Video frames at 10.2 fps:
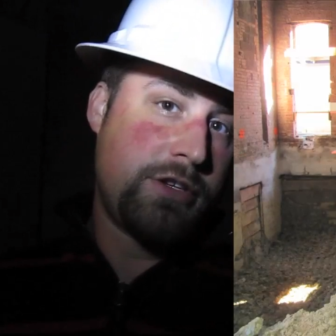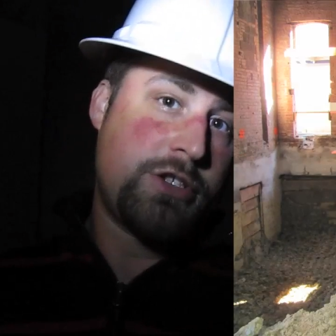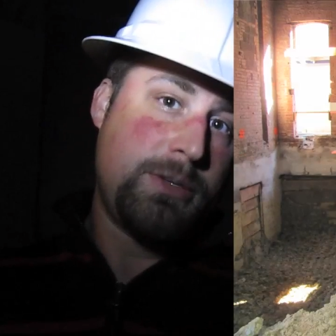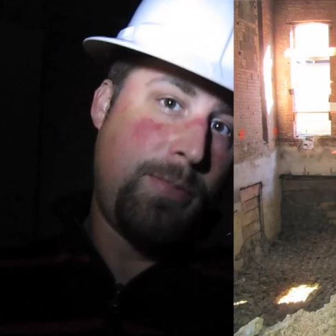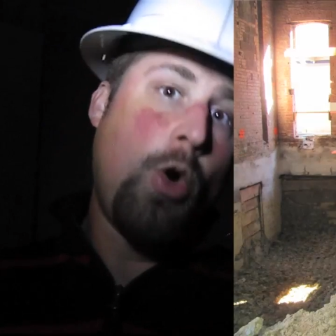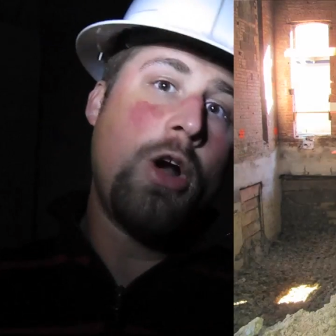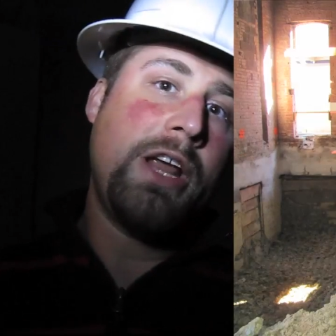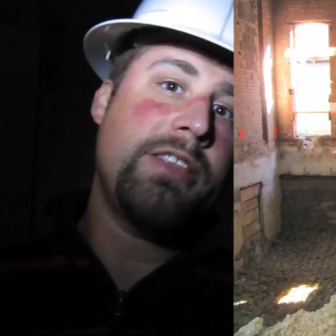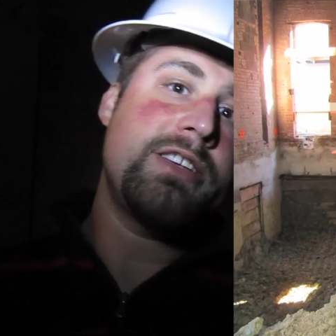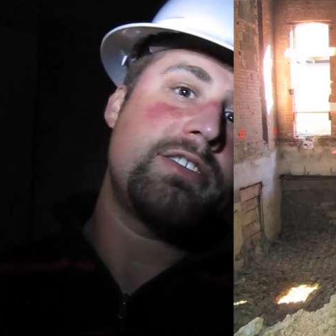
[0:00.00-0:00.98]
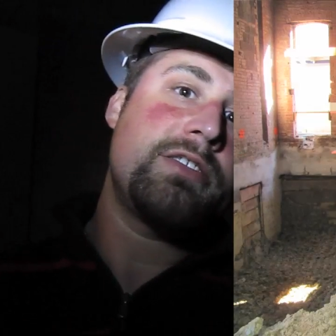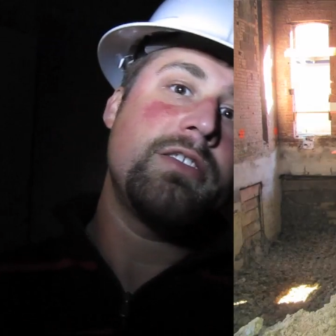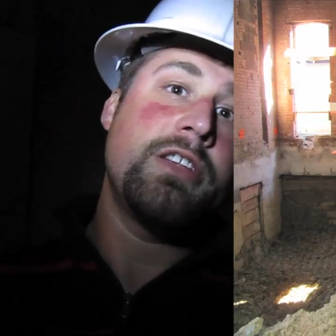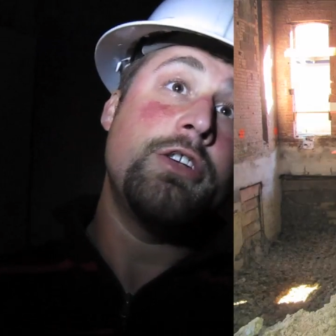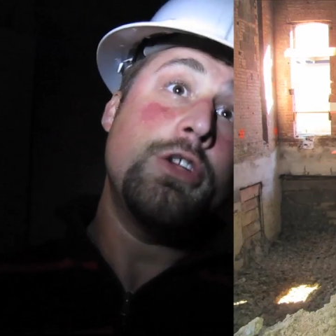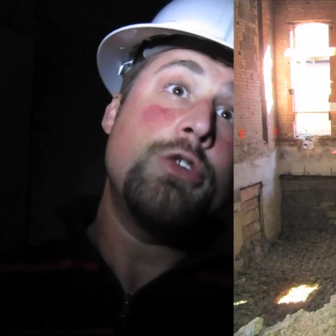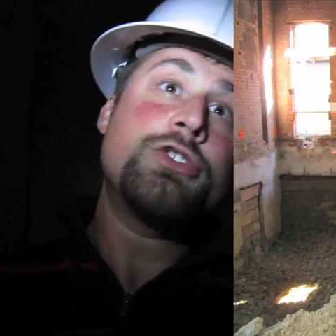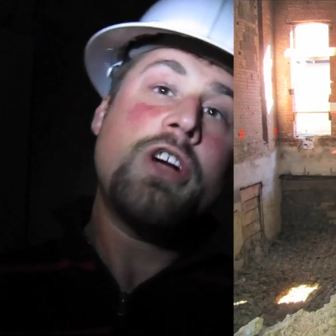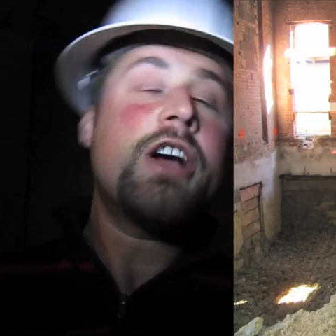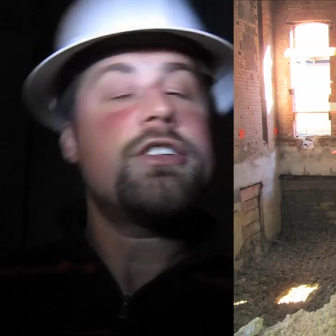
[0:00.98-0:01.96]
are supporting the new
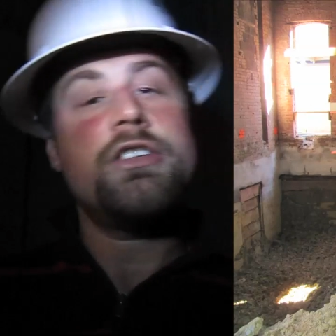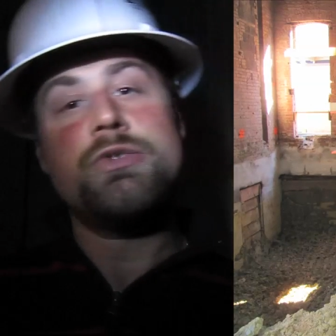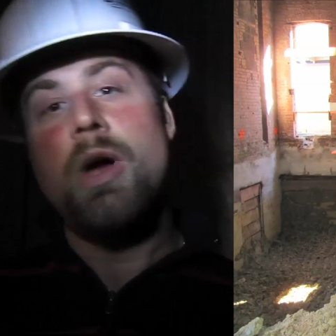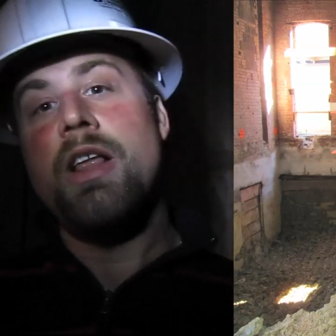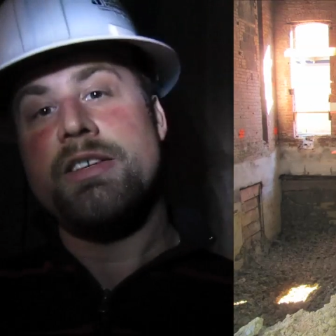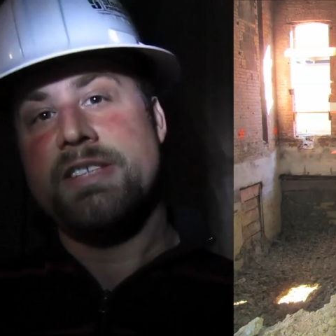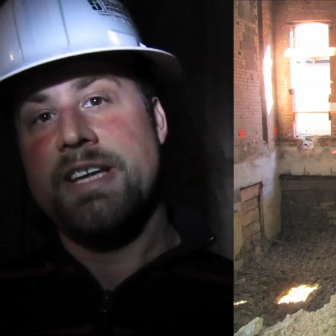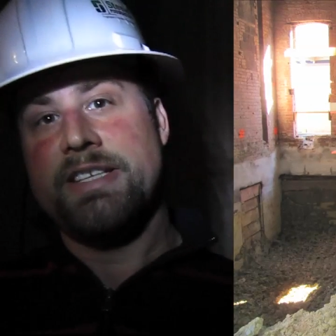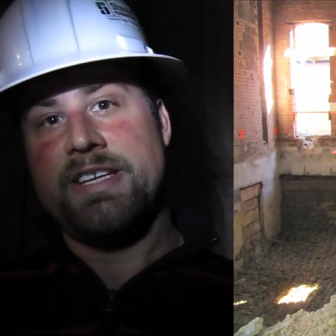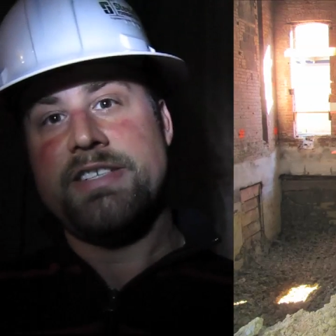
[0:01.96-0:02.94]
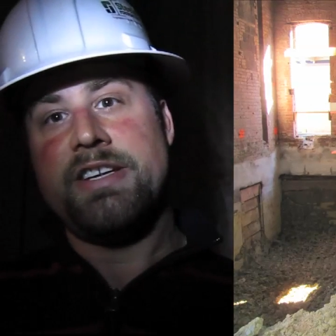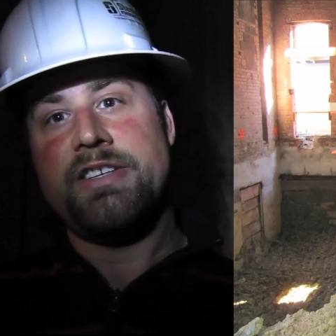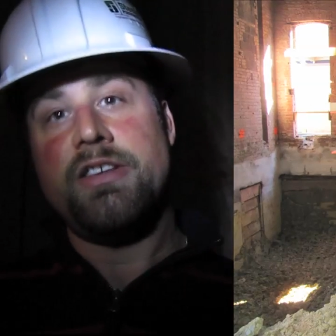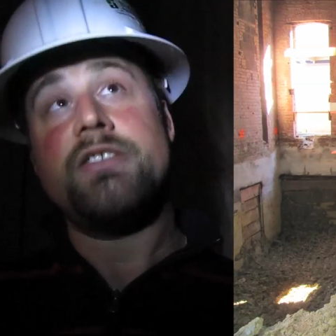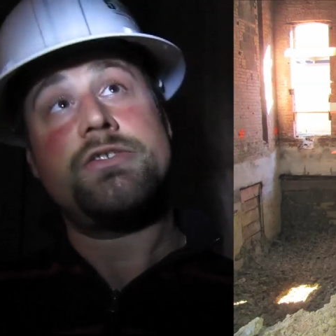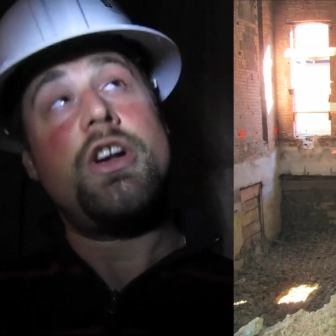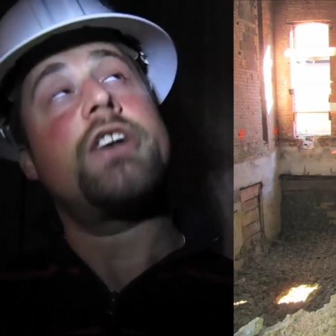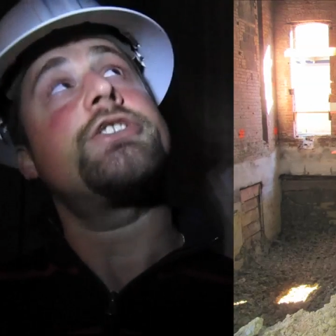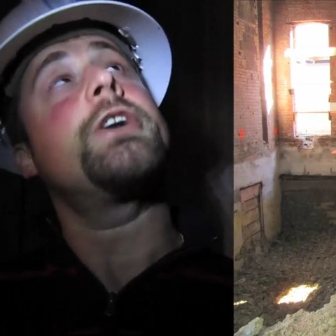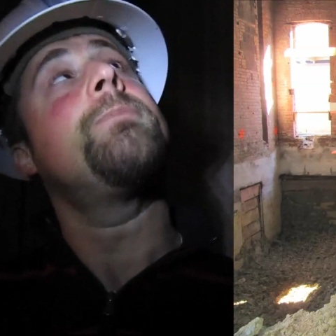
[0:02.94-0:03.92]
structure as well as the existing
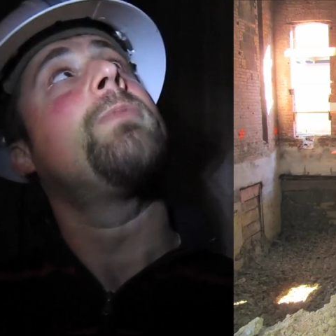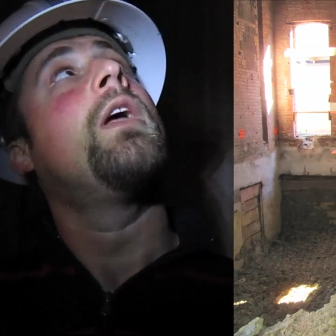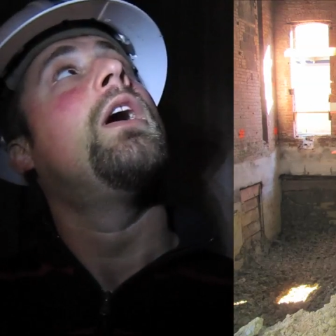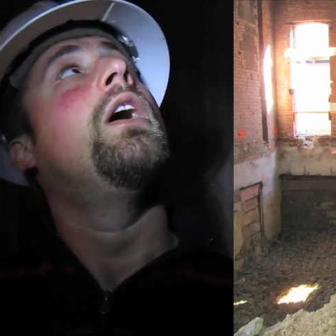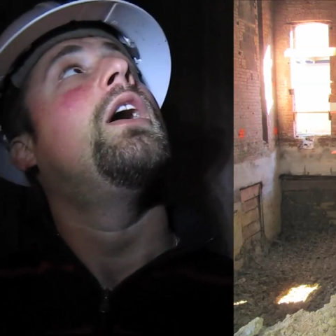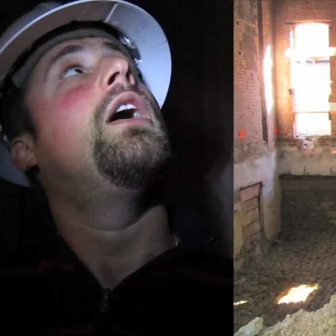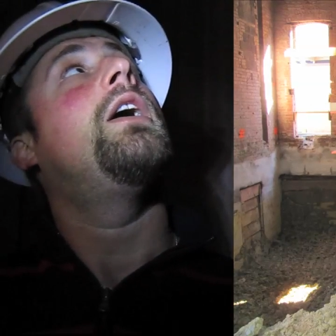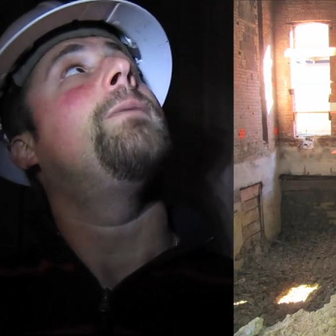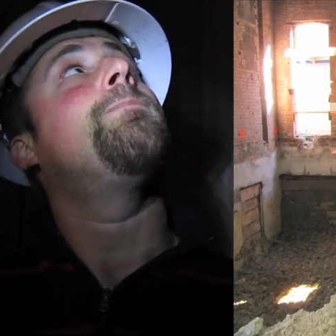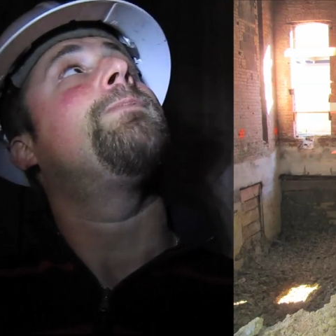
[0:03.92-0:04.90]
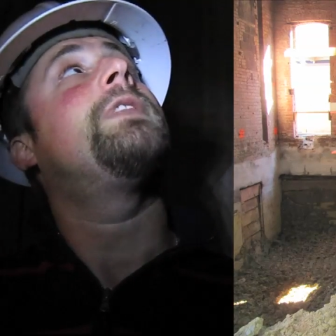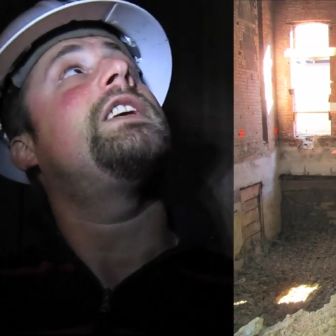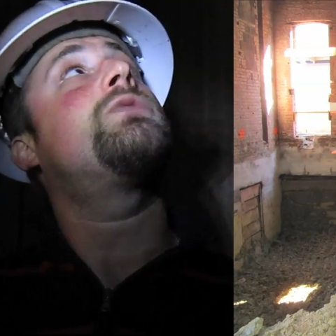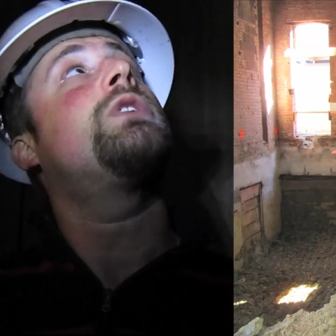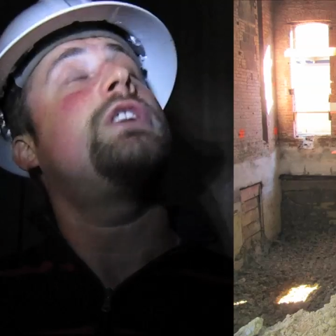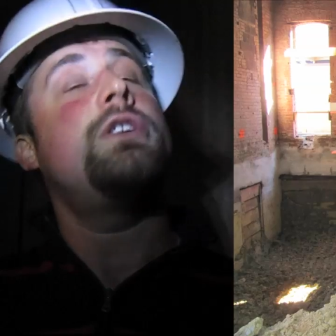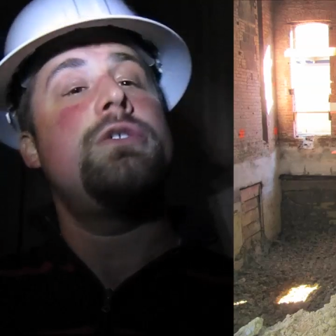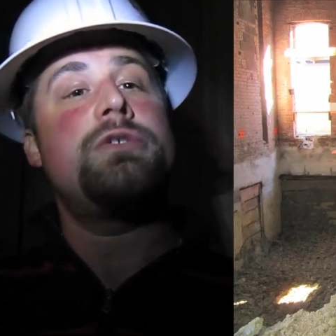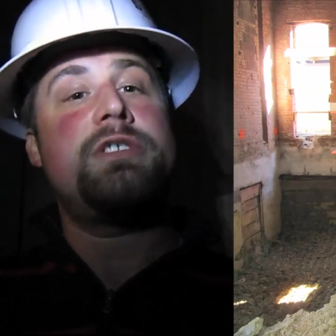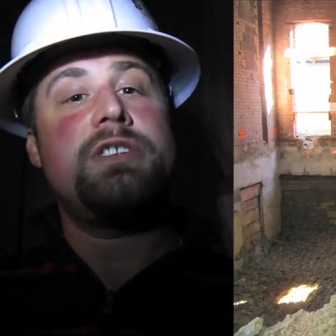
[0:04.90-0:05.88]
structure. These were
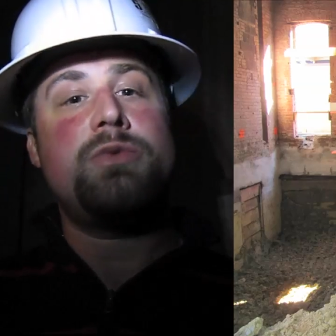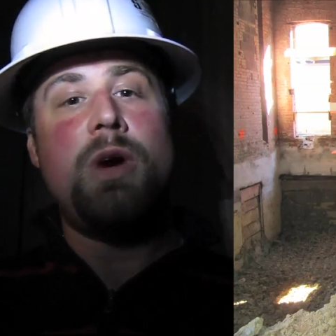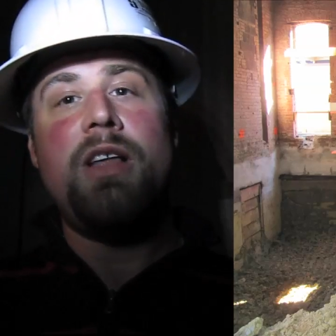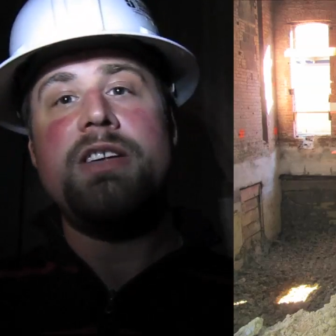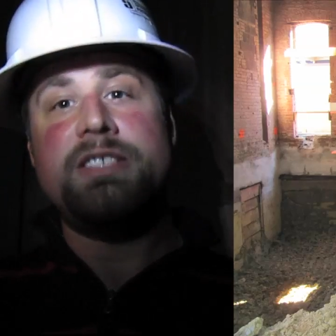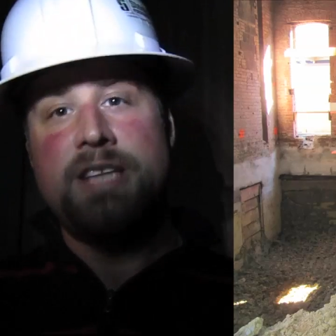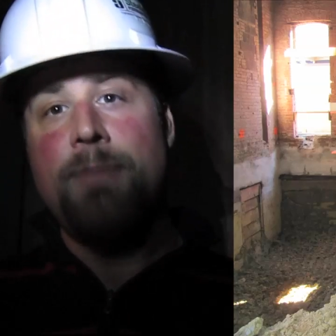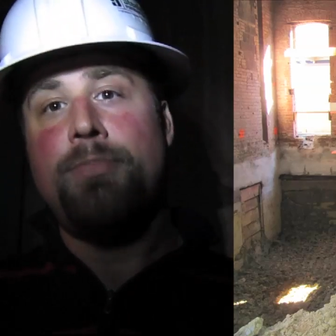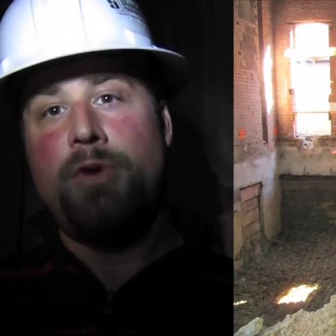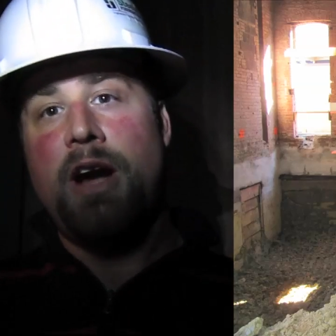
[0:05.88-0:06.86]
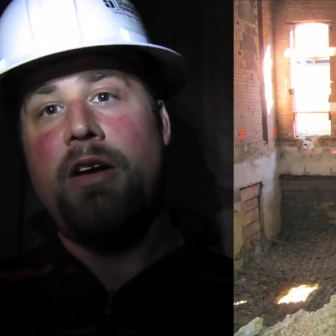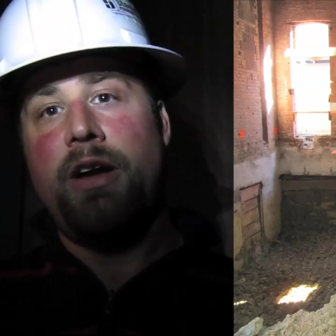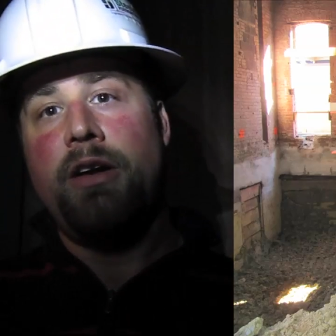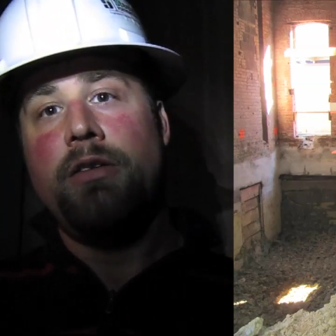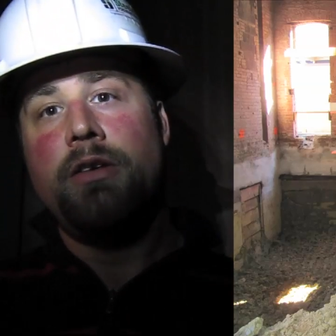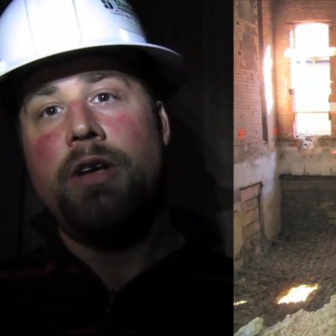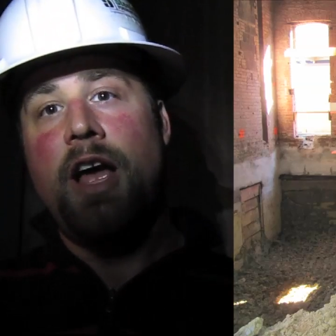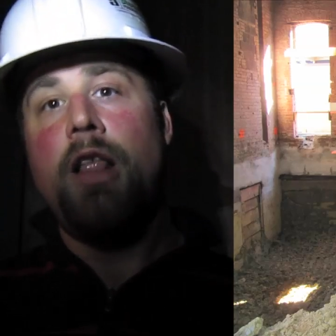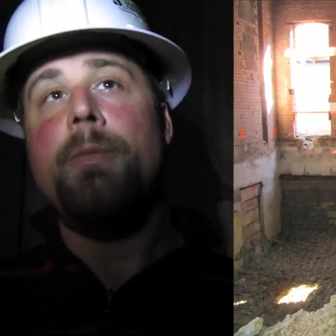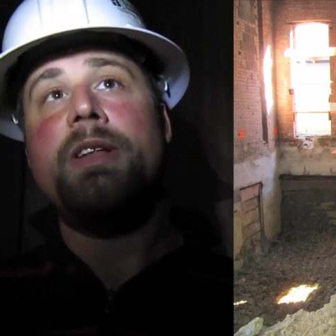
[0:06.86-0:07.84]
used as well as temporary
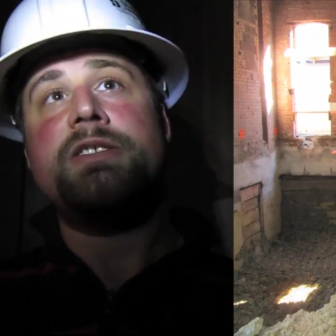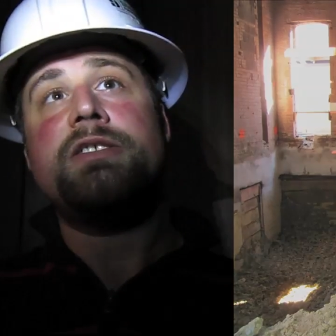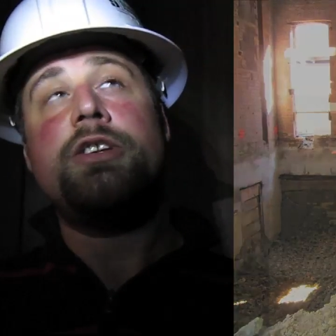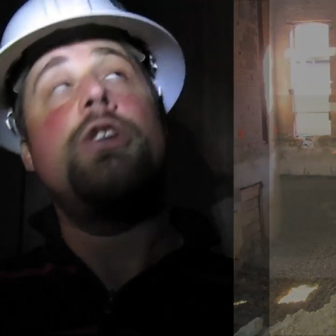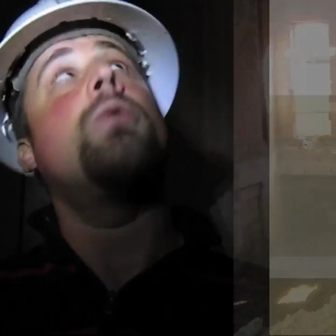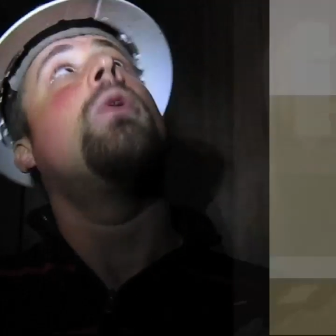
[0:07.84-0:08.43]
elements too.